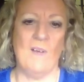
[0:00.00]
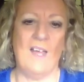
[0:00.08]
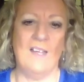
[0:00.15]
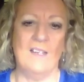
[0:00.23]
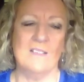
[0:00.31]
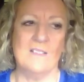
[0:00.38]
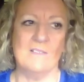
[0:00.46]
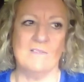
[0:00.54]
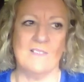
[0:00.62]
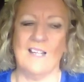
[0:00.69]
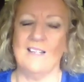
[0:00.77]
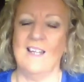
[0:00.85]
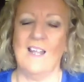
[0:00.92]
and
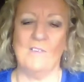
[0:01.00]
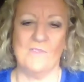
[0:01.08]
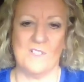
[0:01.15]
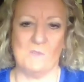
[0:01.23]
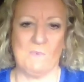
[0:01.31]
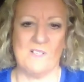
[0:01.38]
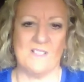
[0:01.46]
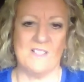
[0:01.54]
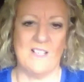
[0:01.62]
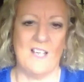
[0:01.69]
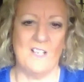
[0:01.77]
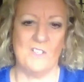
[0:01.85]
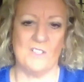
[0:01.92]
they loved his
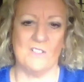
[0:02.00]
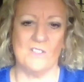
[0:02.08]
presentation.